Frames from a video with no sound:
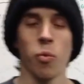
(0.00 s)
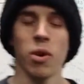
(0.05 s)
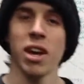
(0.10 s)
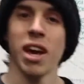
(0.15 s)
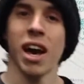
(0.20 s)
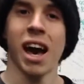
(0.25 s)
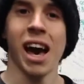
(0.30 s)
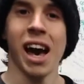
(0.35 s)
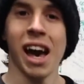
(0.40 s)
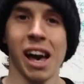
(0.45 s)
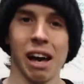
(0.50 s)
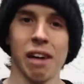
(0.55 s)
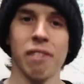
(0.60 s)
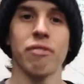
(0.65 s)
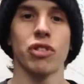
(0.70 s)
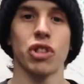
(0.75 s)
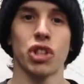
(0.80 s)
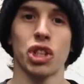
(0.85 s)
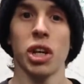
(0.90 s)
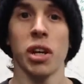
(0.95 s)
we have
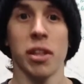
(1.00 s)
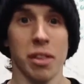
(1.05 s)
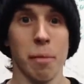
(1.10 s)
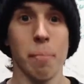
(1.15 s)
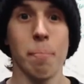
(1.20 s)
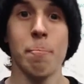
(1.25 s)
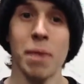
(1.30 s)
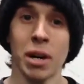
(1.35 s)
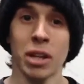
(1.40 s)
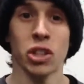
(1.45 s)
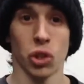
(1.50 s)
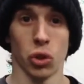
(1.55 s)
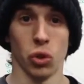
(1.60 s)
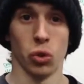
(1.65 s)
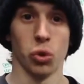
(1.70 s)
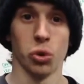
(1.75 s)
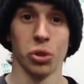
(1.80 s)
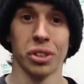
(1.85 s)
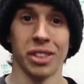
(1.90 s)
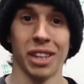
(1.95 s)
certain
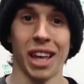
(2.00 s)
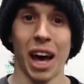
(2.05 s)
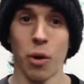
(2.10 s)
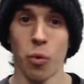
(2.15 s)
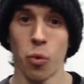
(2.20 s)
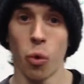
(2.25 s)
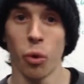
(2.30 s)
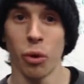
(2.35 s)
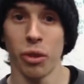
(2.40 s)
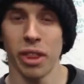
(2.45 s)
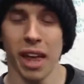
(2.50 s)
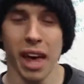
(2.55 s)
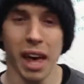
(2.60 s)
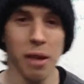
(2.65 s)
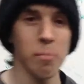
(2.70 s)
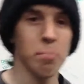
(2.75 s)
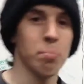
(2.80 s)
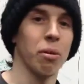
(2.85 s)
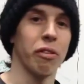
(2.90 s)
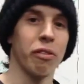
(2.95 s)
muscles that will
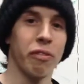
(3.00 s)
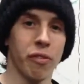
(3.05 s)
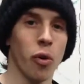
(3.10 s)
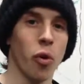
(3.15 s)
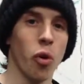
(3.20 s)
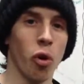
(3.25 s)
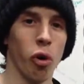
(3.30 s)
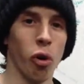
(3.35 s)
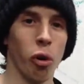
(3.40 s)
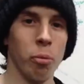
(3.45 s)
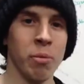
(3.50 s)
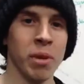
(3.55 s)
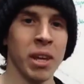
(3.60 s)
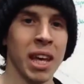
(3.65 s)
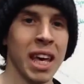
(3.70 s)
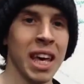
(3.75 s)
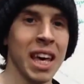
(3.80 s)
then perform